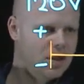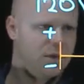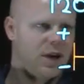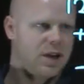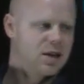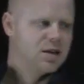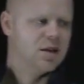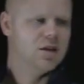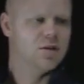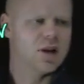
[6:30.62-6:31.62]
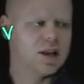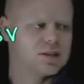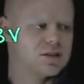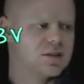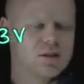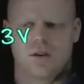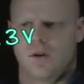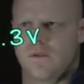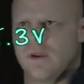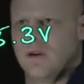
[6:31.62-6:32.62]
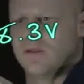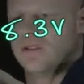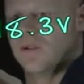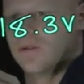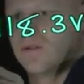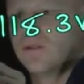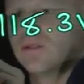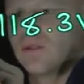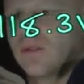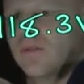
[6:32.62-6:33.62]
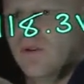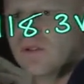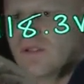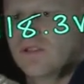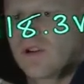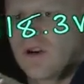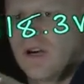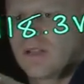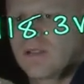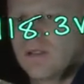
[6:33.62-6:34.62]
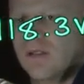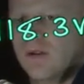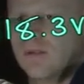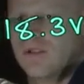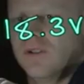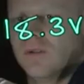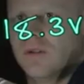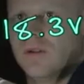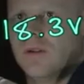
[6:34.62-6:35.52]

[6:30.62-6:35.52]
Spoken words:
If I continue, and let's go for load 2. So the voltage across load 2.